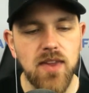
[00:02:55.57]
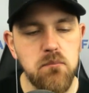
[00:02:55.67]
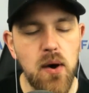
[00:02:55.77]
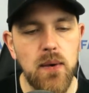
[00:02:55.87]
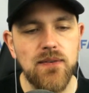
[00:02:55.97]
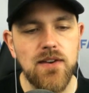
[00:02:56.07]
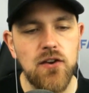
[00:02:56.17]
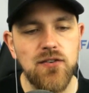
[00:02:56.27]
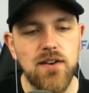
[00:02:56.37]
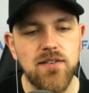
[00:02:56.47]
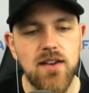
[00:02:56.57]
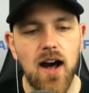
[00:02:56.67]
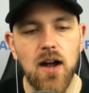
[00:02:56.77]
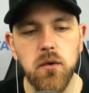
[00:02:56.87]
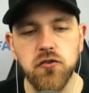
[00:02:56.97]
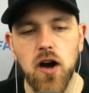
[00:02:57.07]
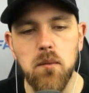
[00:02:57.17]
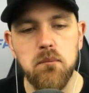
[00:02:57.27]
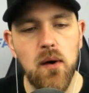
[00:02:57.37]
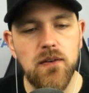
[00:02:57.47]
Bonus issued is non
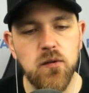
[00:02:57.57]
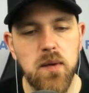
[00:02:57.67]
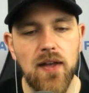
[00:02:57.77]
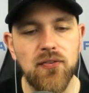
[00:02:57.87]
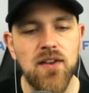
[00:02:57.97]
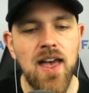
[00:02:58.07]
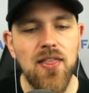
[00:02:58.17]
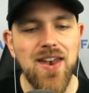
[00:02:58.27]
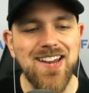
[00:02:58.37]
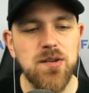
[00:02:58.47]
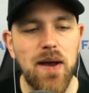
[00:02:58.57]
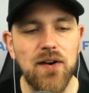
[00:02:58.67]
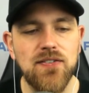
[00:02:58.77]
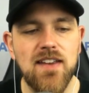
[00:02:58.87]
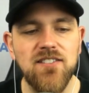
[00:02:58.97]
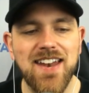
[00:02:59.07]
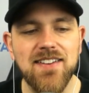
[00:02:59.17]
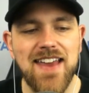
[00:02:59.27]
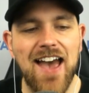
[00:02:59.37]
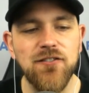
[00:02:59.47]
withdrawable bonus bets that expire seven
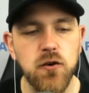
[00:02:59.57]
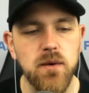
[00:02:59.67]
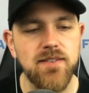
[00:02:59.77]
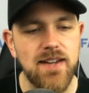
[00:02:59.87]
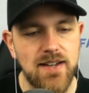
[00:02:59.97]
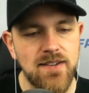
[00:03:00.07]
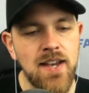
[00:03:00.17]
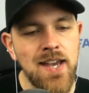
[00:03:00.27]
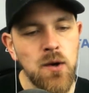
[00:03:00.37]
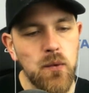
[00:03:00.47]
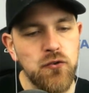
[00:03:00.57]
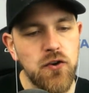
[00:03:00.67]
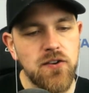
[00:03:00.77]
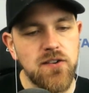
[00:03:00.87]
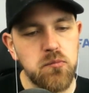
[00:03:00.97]
days after receipt. Restrictions